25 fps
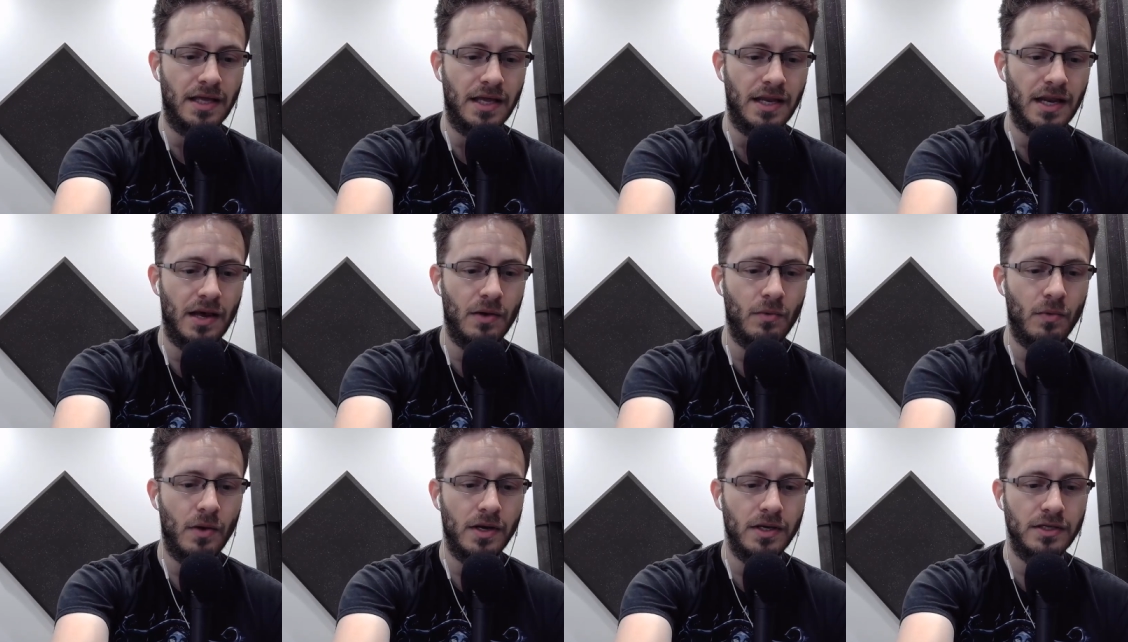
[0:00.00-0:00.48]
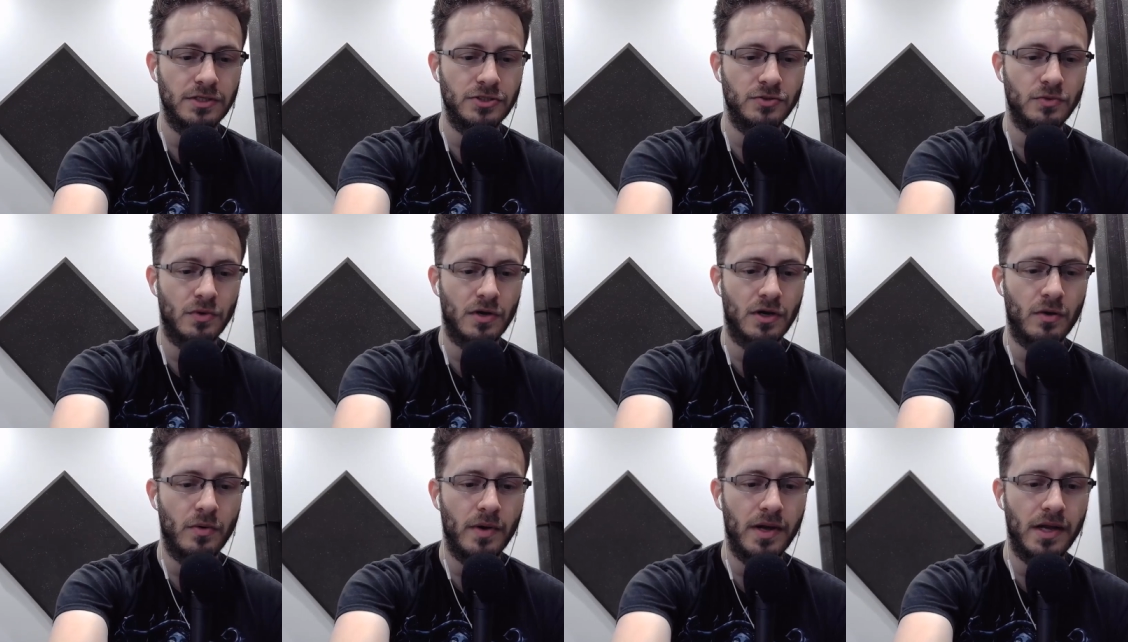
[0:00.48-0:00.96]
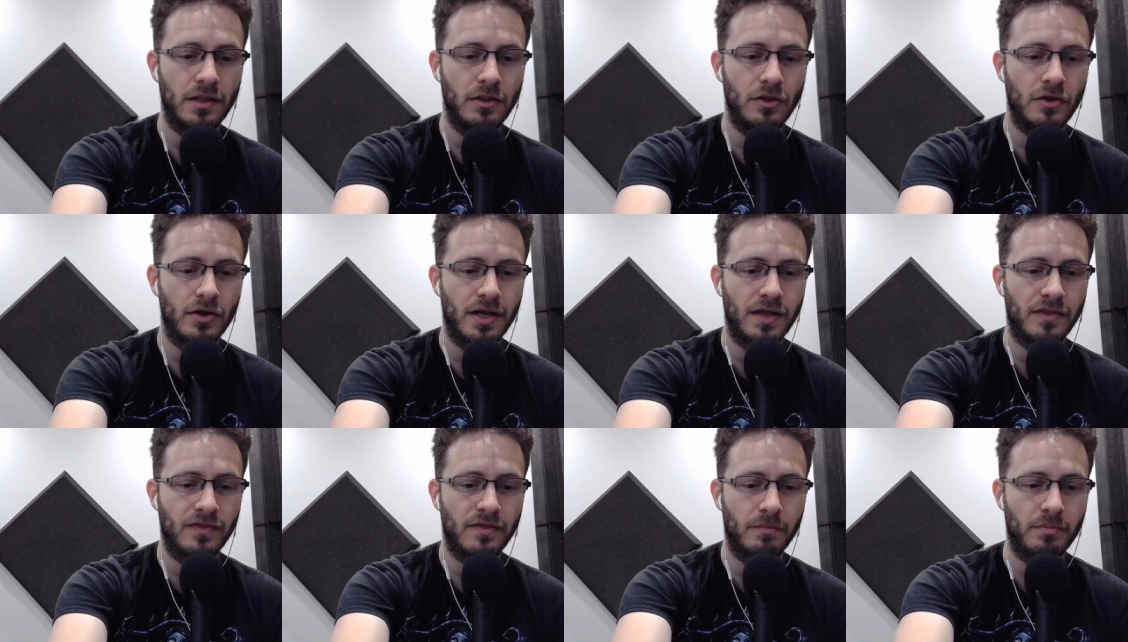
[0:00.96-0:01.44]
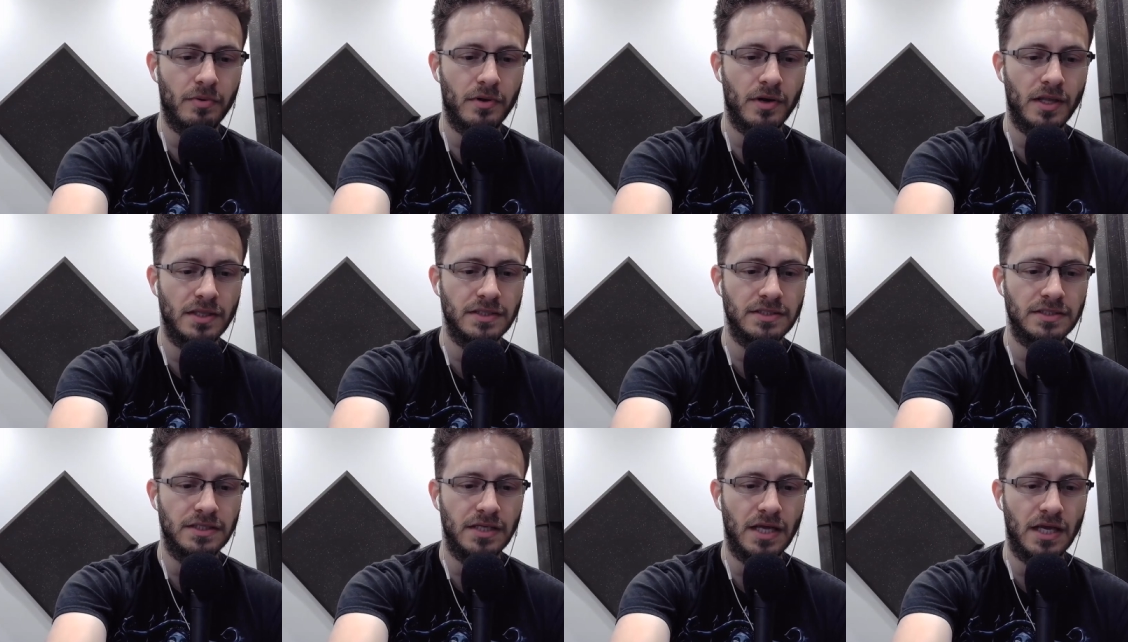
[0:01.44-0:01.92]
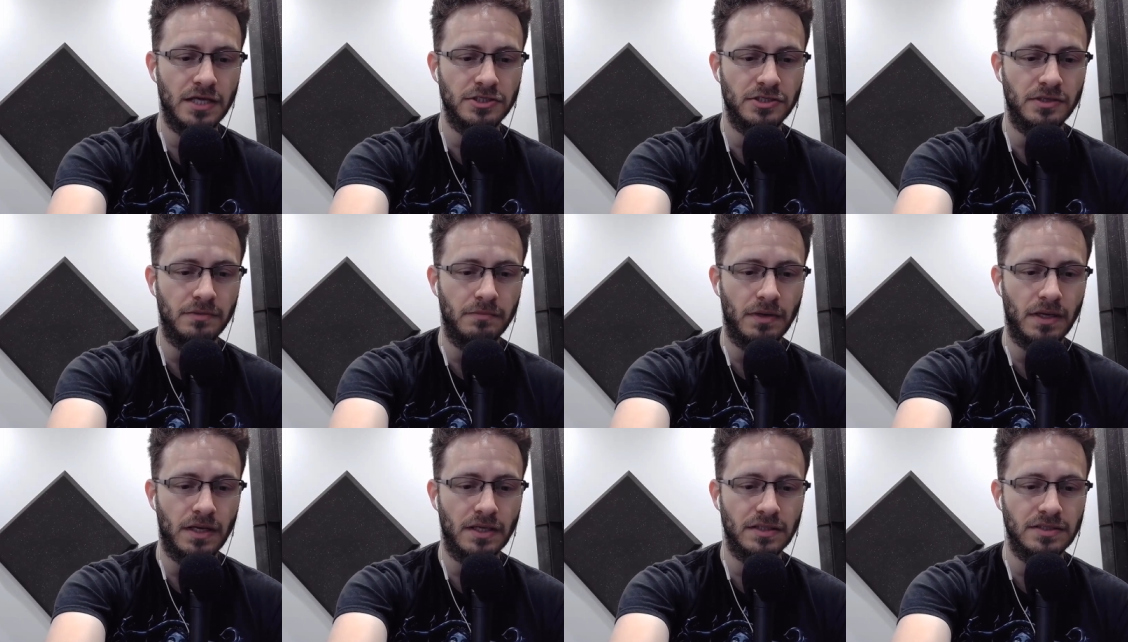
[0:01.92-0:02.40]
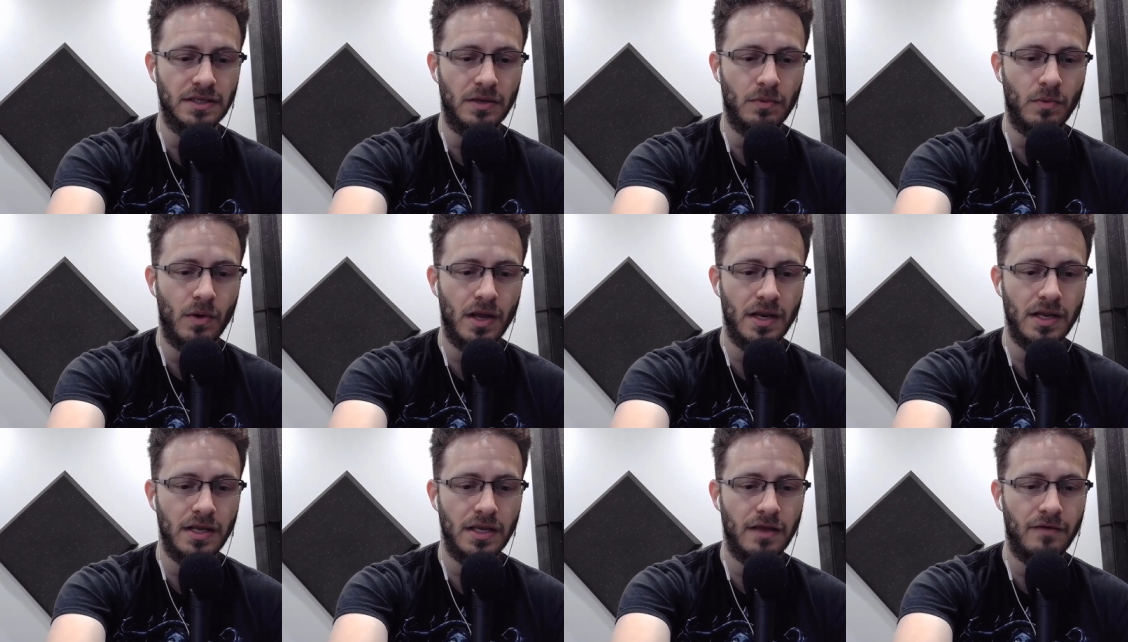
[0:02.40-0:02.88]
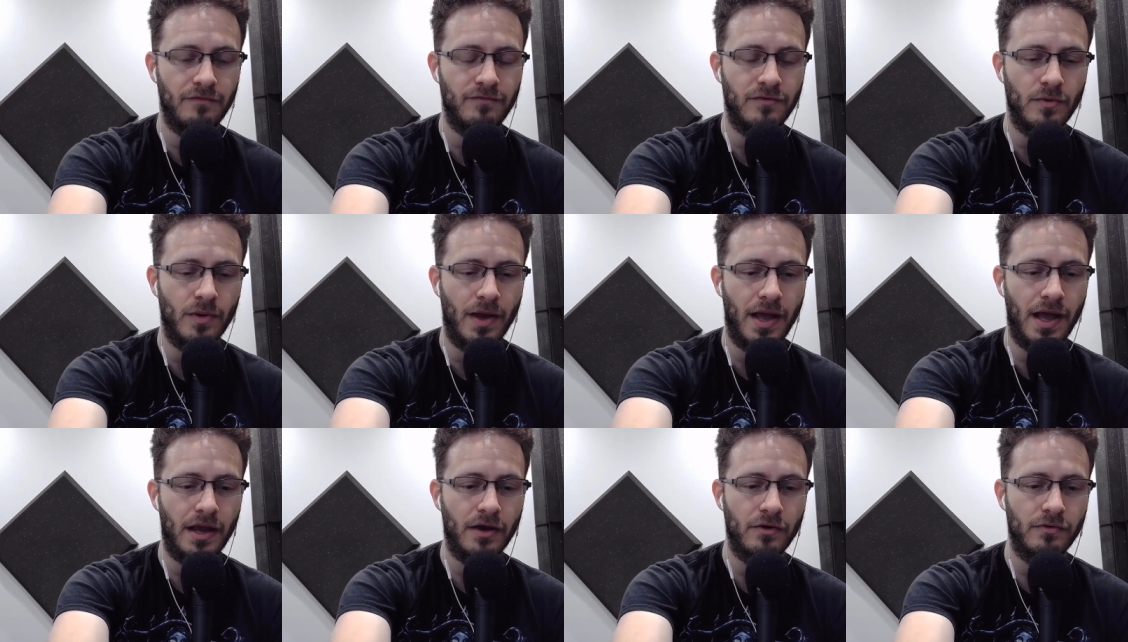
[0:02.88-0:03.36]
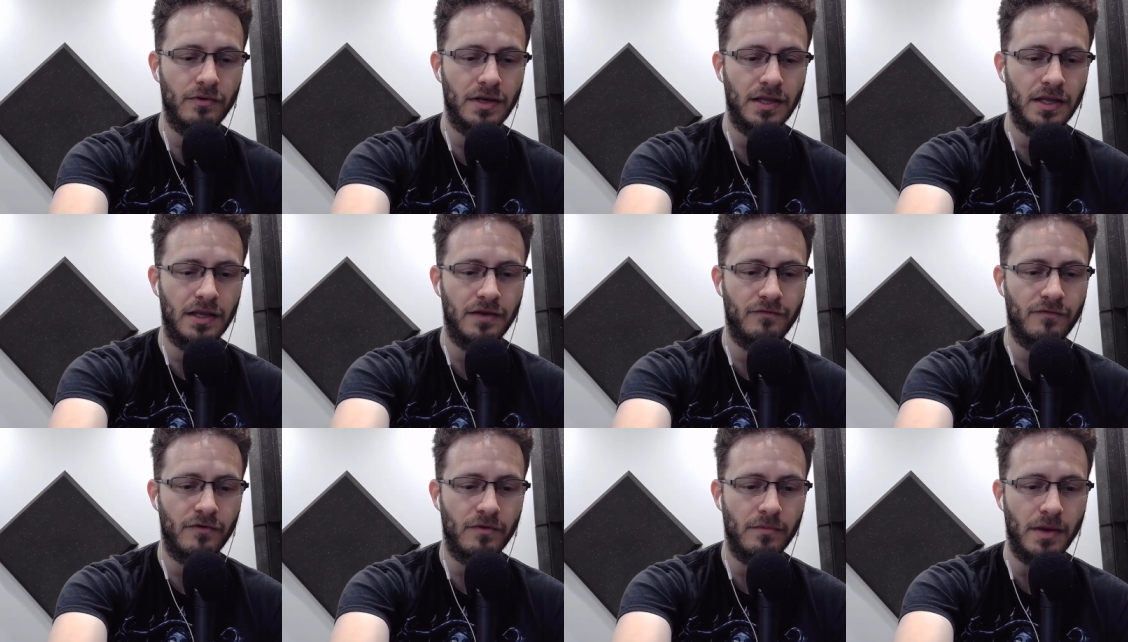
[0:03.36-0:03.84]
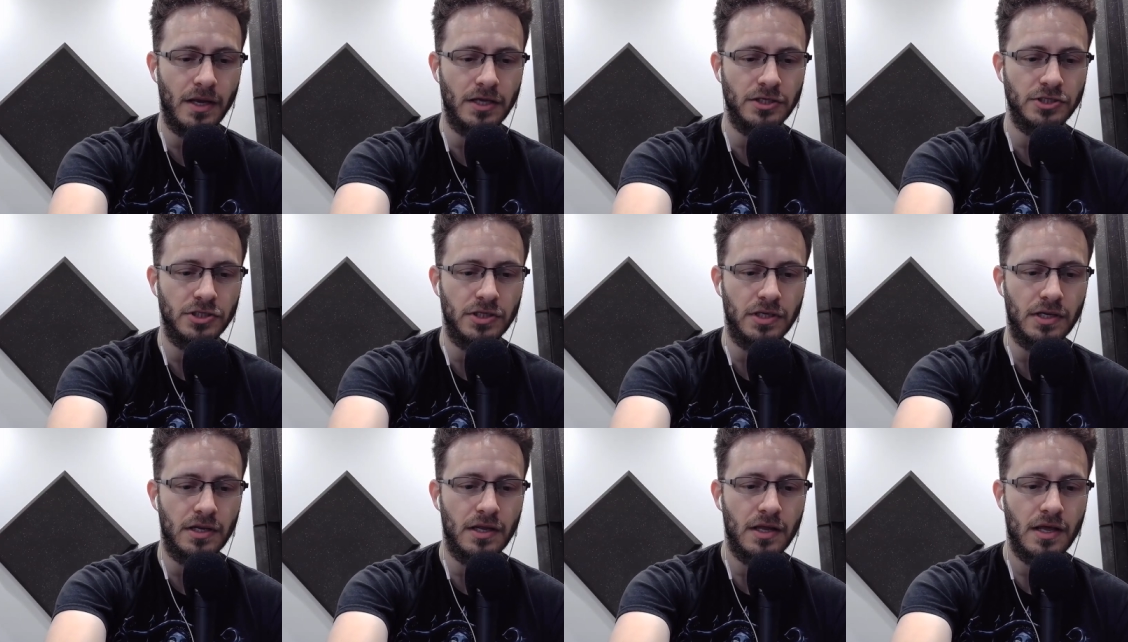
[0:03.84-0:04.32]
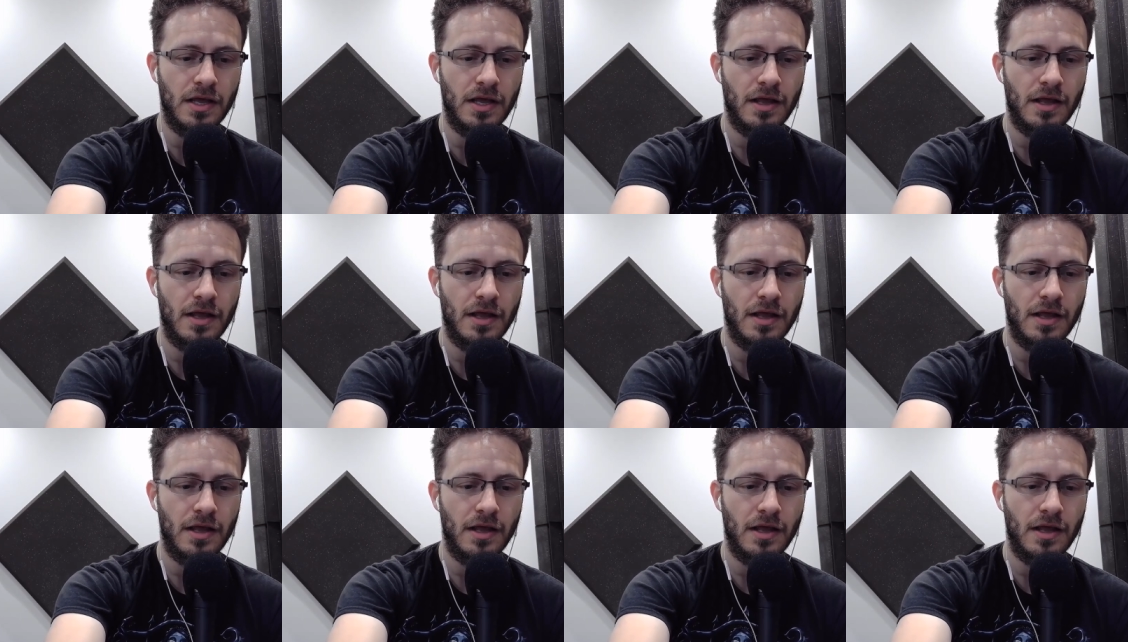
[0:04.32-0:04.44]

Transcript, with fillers: And I want to do a quick look at the pronunciation because I want to give you accurate information.